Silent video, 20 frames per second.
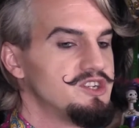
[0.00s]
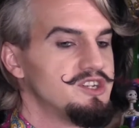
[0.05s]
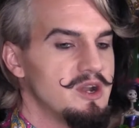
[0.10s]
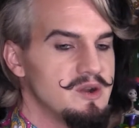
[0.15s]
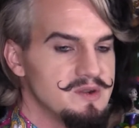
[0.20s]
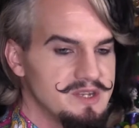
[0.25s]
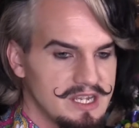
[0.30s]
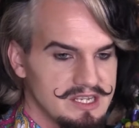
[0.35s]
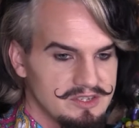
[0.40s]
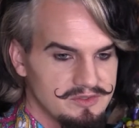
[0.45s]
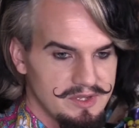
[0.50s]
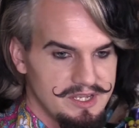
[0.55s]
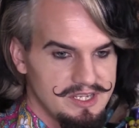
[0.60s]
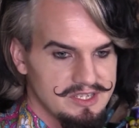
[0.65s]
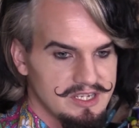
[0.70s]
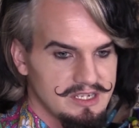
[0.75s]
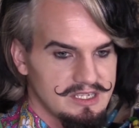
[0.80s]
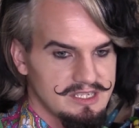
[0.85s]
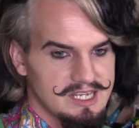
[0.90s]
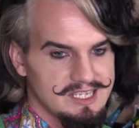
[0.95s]
show does really
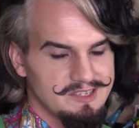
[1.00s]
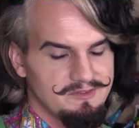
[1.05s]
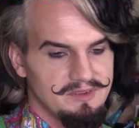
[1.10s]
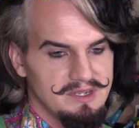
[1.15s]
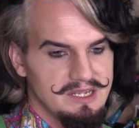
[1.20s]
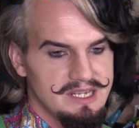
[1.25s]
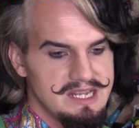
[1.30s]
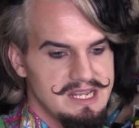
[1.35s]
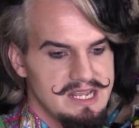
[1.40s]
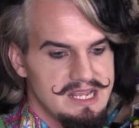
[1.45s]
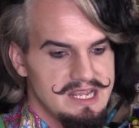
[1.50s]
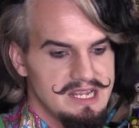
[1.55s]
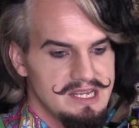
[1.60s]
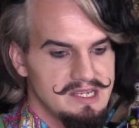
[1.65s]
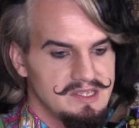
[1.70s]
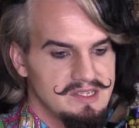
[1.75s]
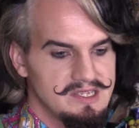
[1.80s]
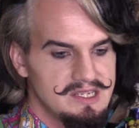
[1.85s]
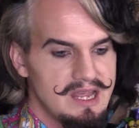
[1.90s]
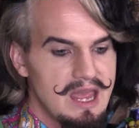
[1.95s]
successfully.
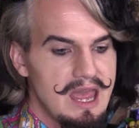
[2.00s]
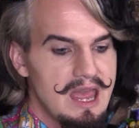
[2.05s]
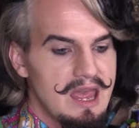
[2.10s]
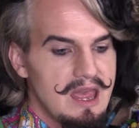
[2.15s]
Is